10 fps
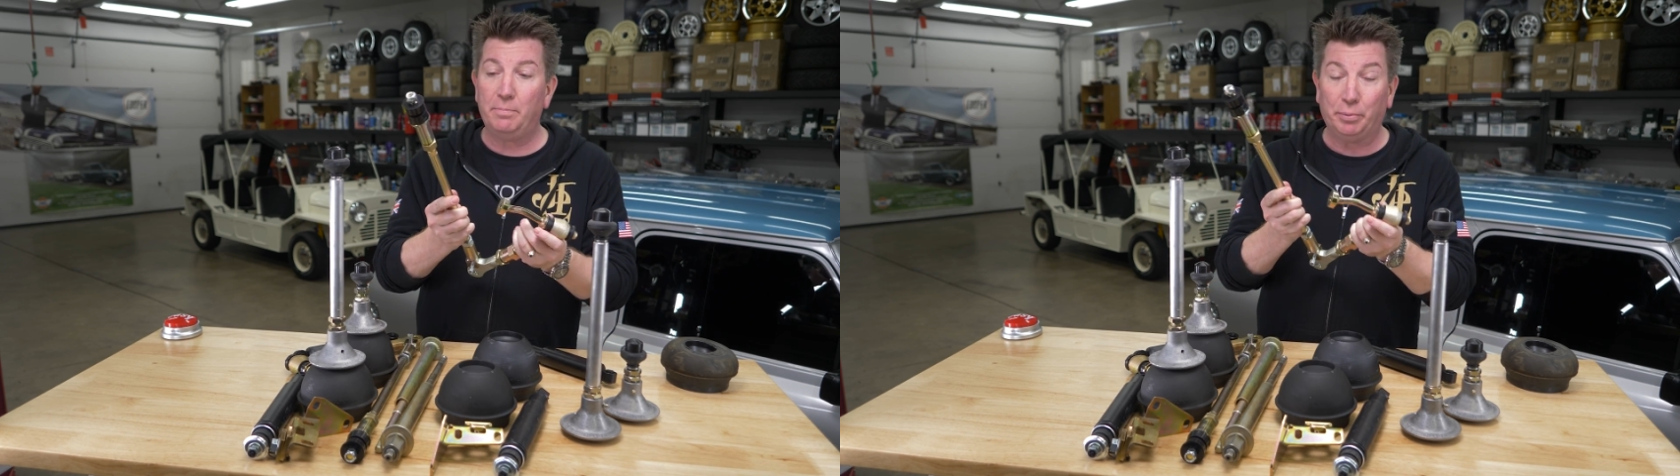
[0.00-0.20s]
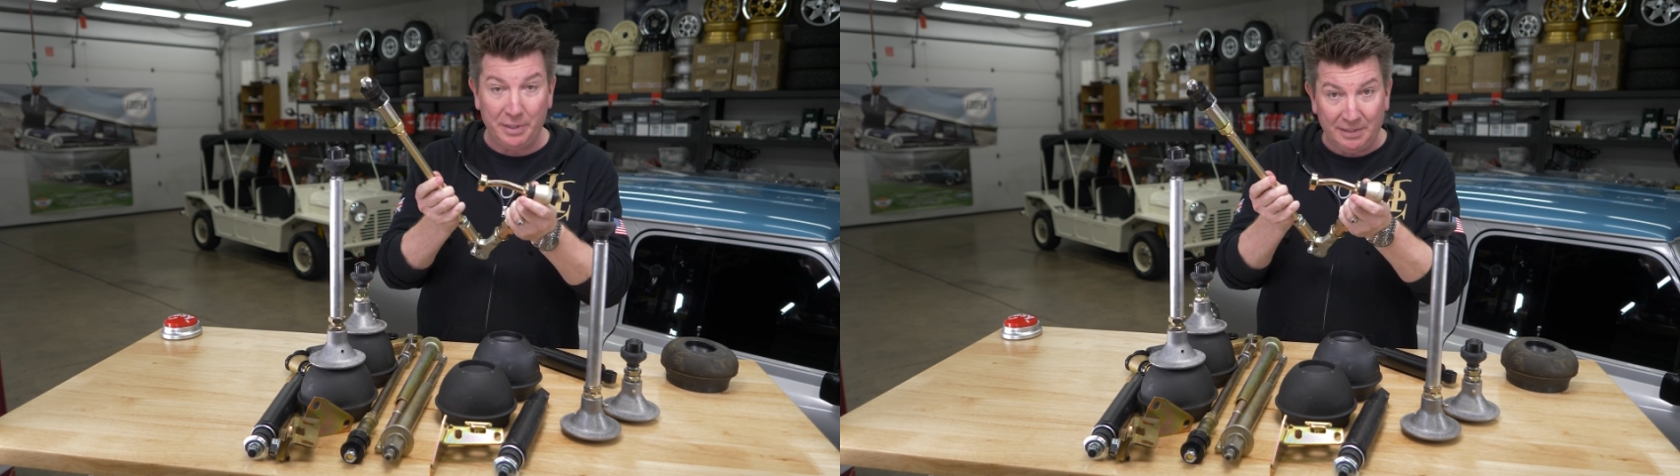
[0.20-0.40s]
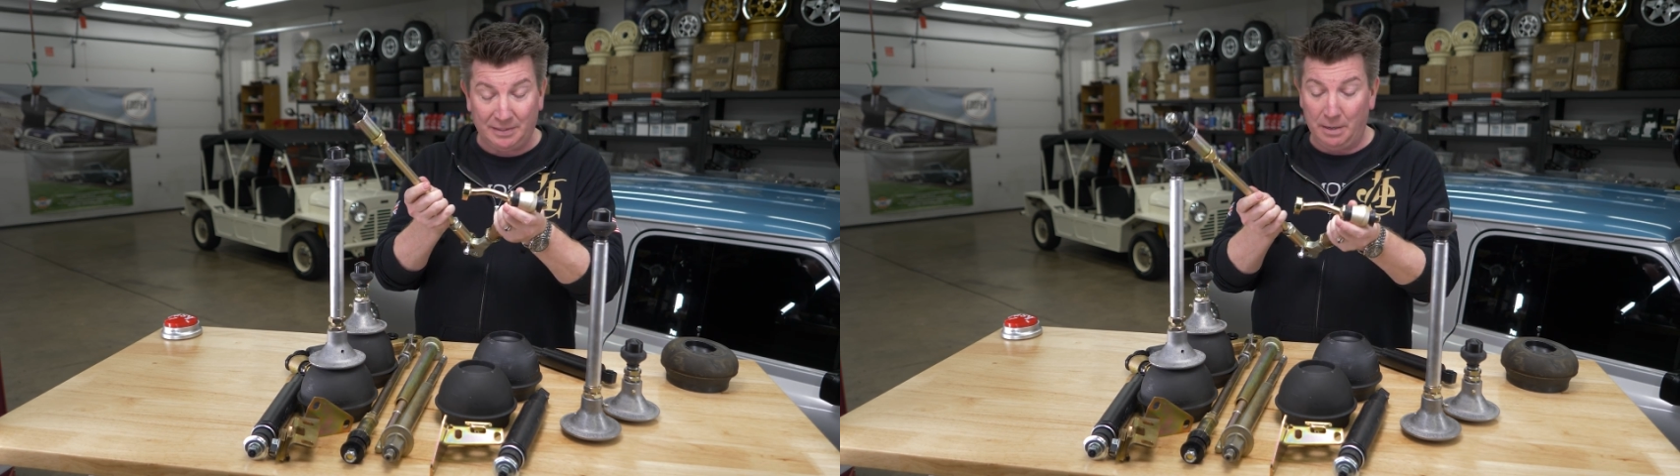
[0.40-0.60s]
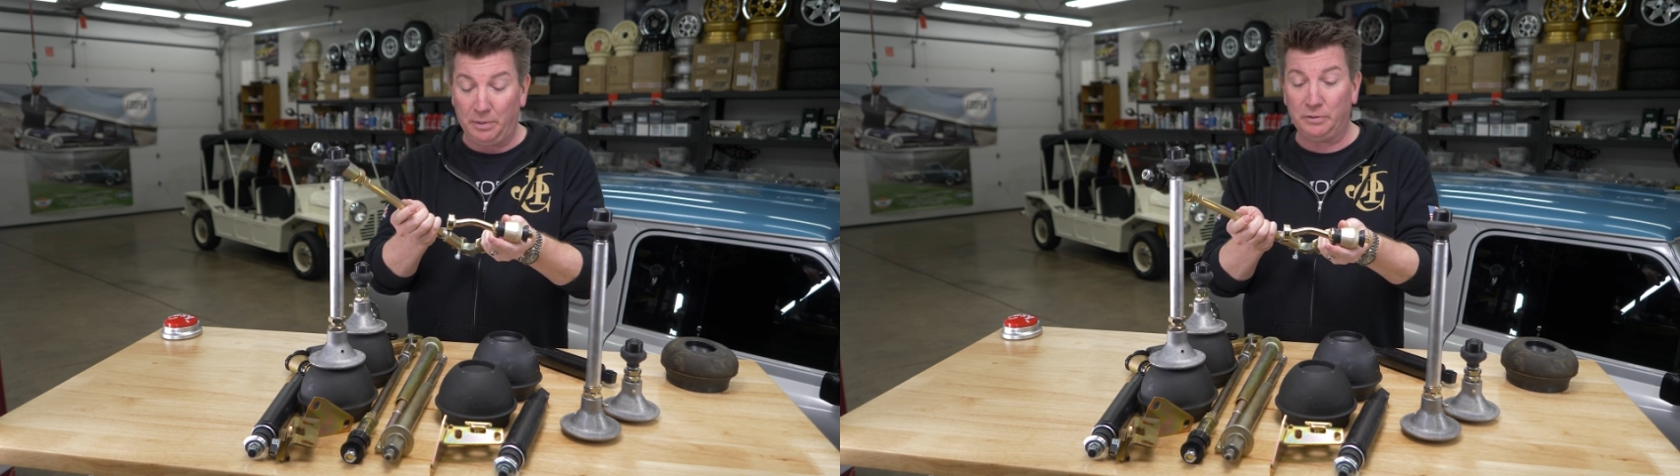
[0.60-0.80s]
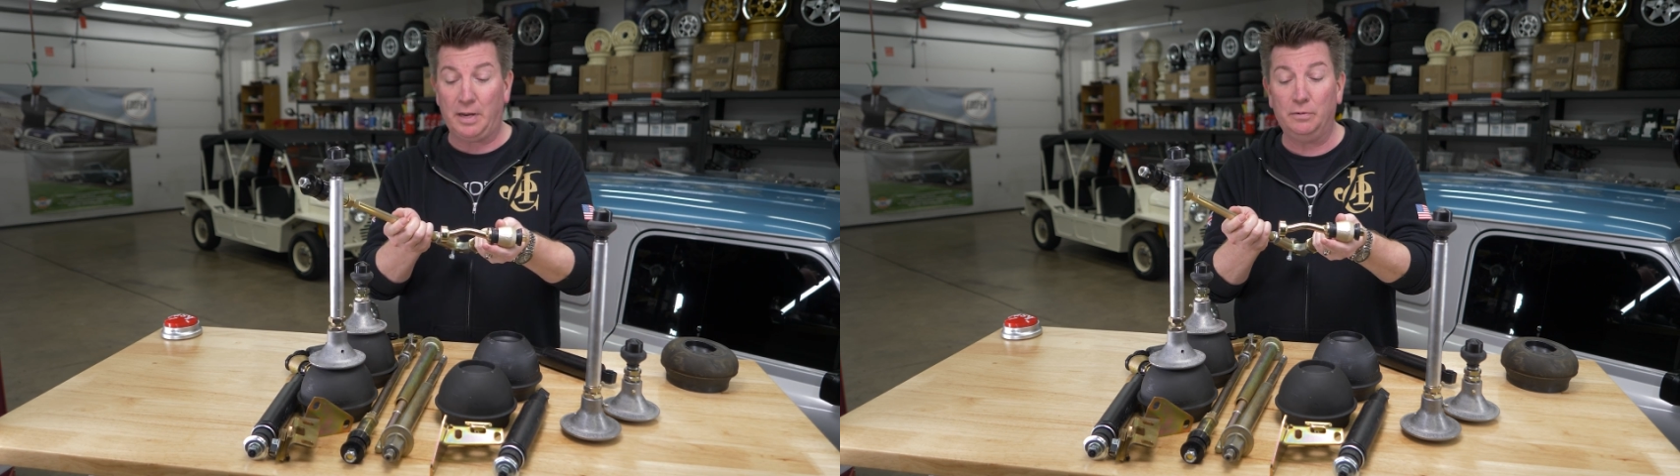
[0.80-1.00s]

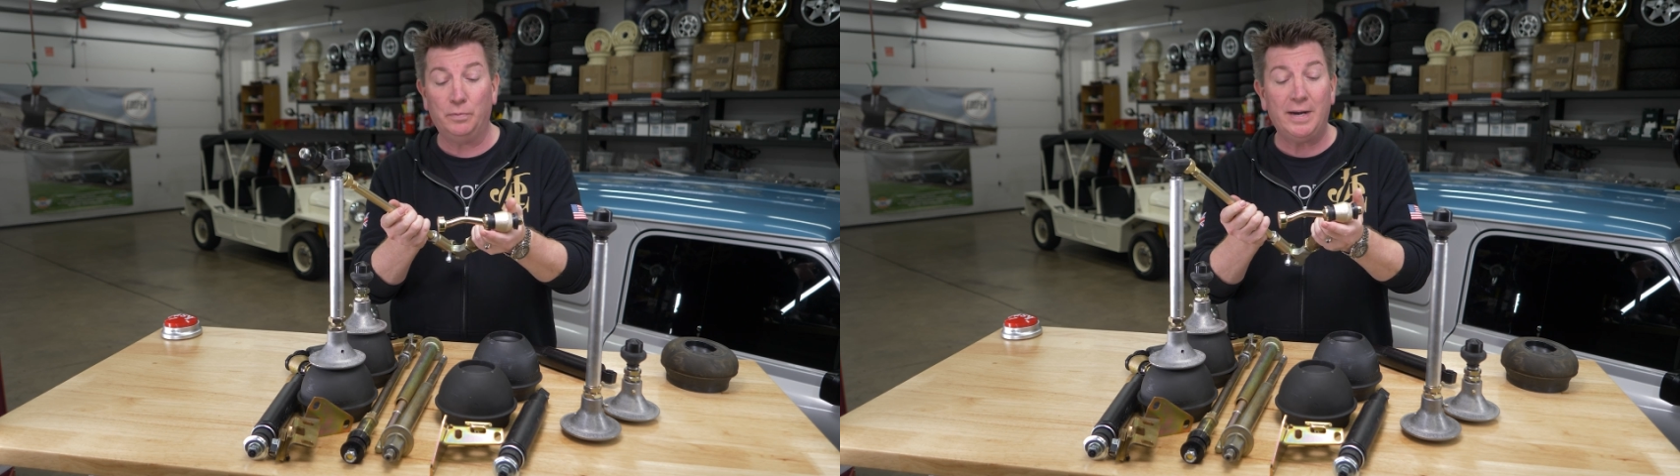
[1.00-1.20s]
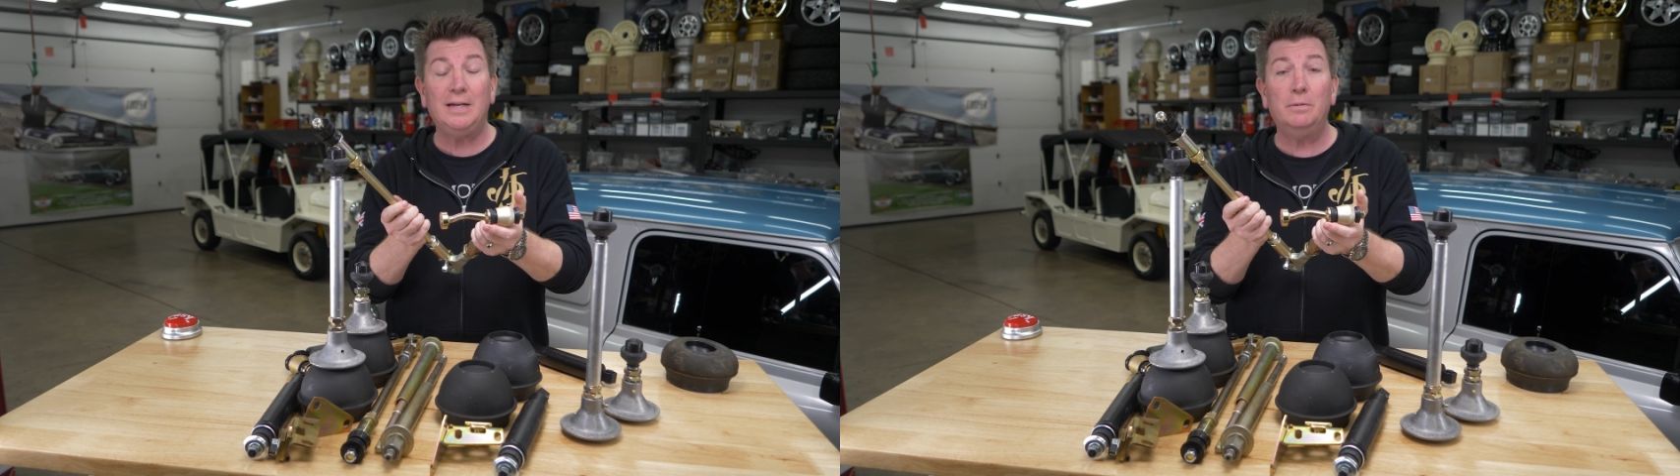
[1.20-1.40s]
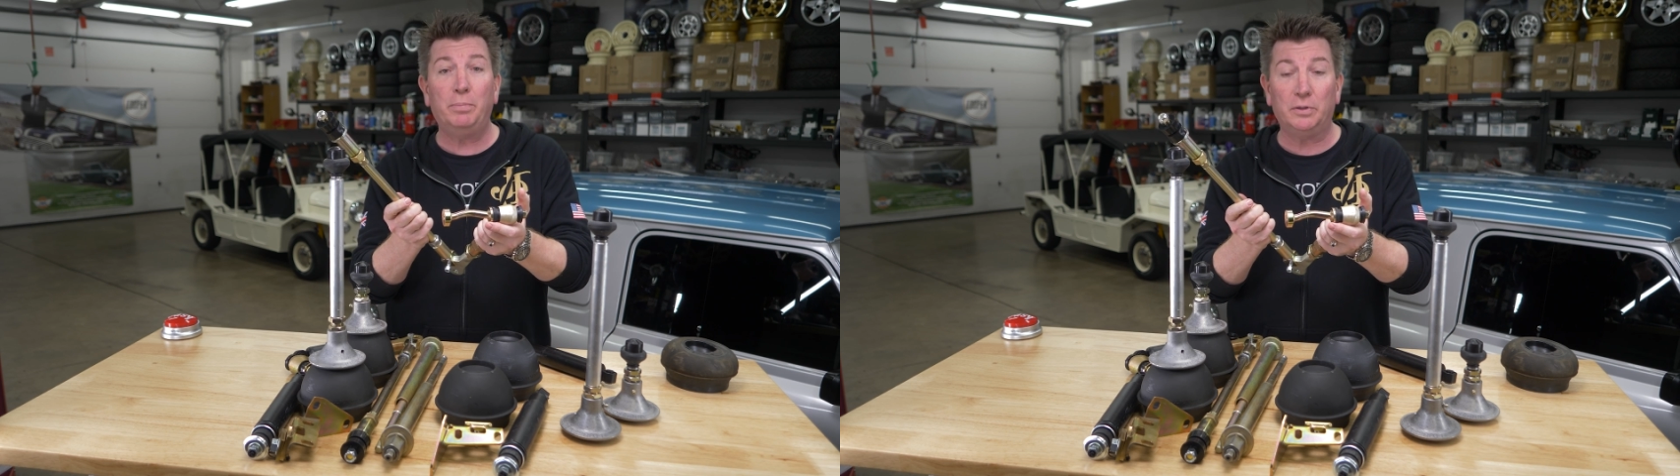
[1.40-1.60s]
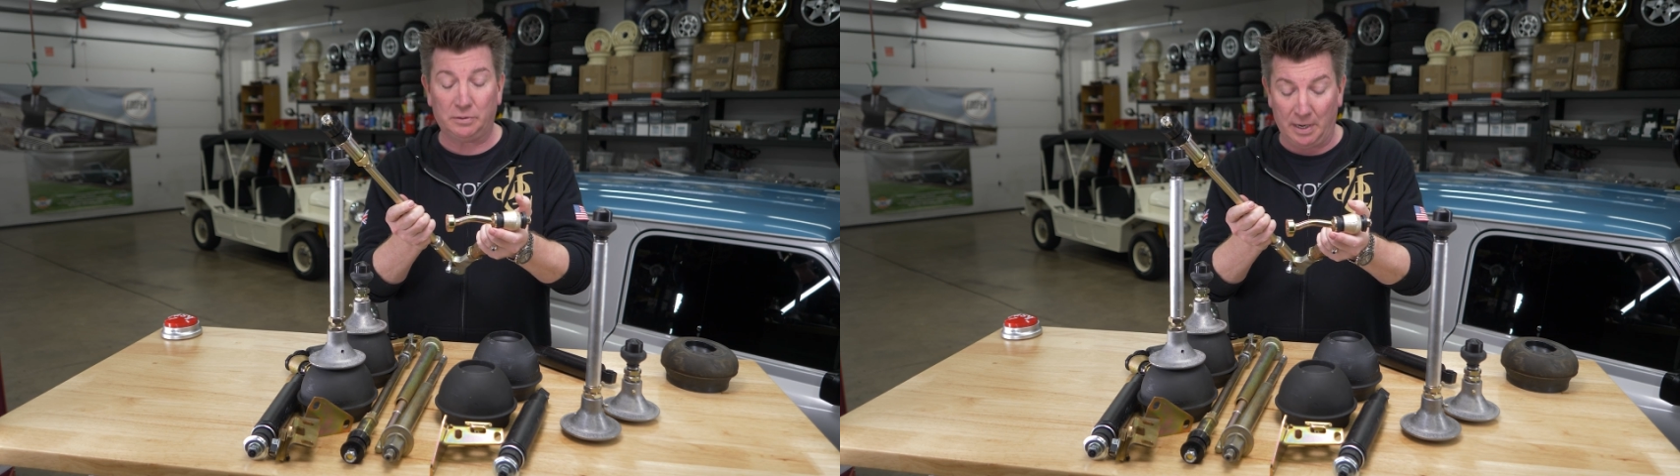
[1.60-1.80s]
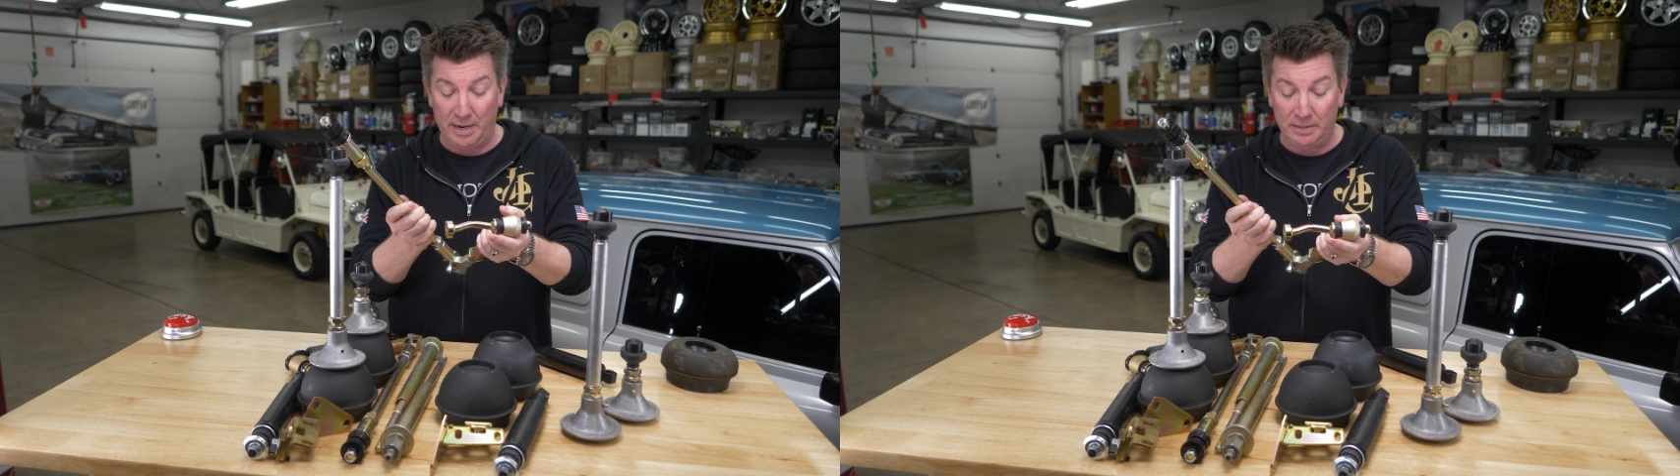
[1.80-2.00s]
pre-assembled and ready to
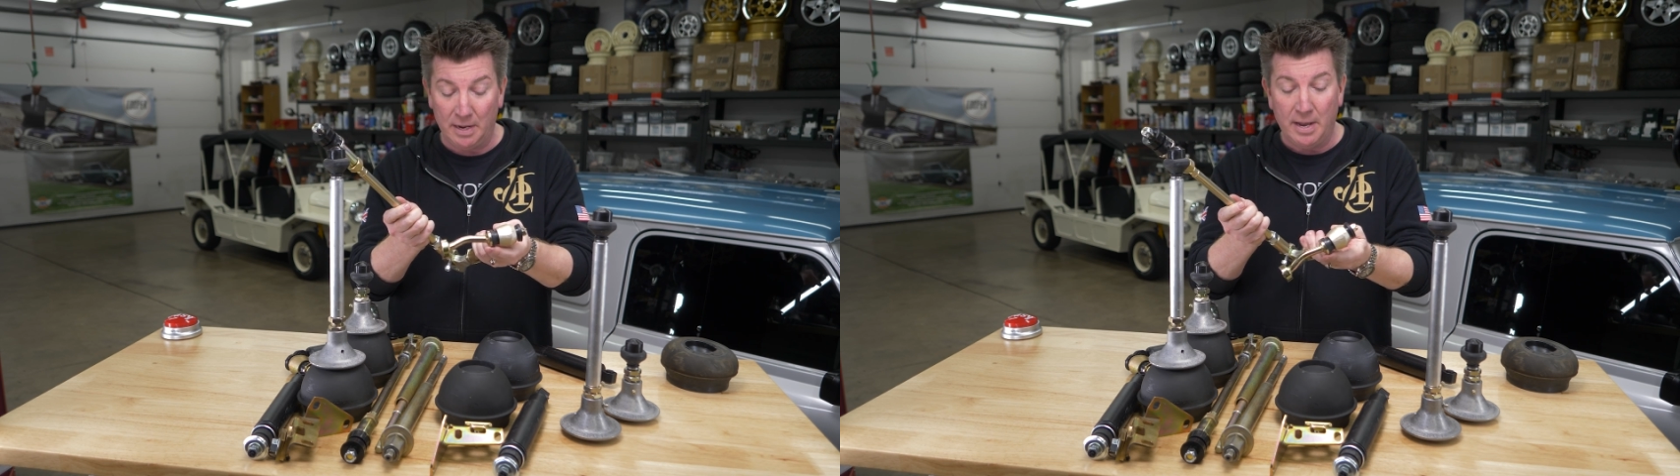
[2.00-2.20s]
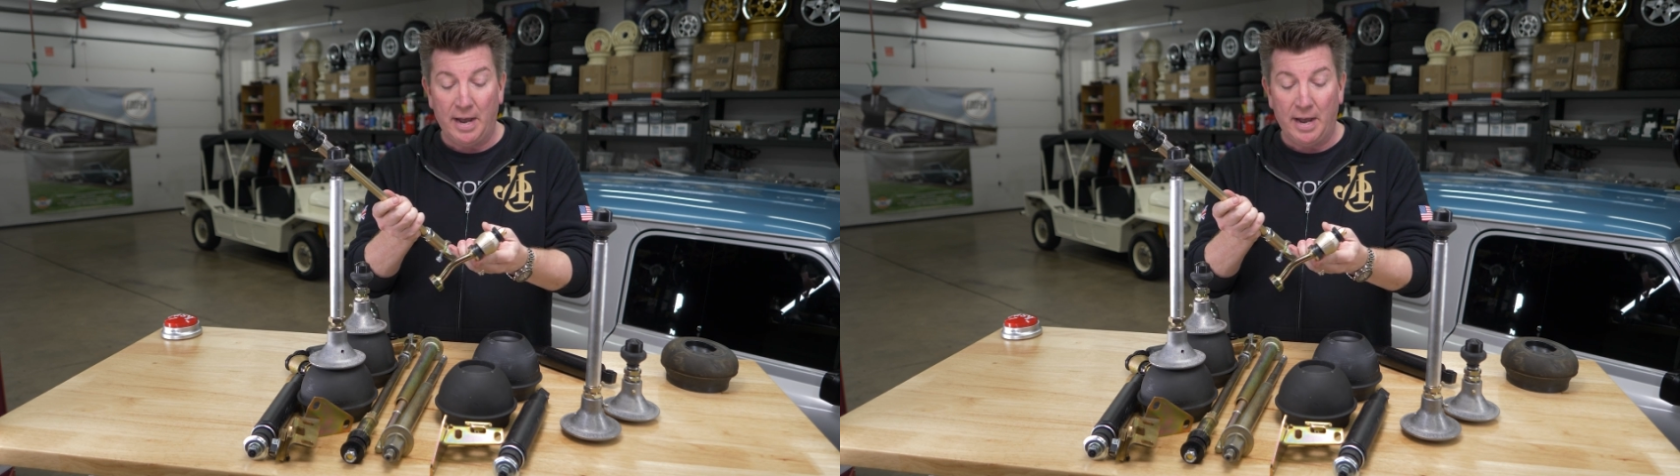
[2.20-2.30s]
bolt on